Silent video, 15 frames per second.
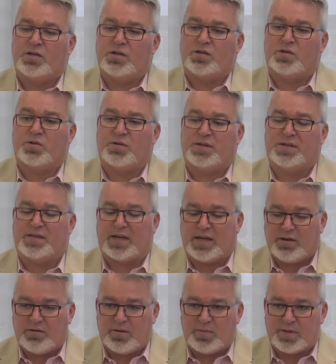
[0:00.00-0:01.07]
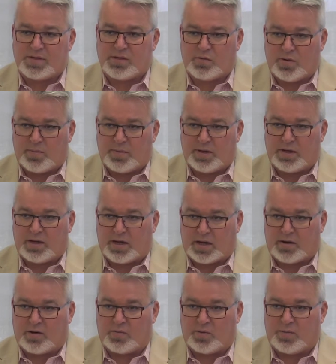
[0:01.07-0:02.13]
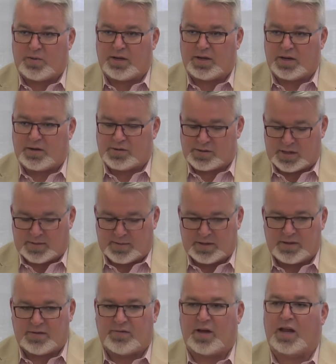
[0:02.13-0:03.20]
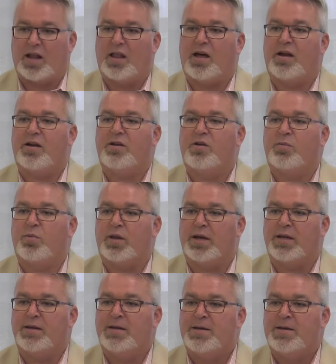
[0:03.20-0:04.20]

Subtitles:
So to say you're a busy woman, Erin, would be an understatement. You've got a lot on your plate.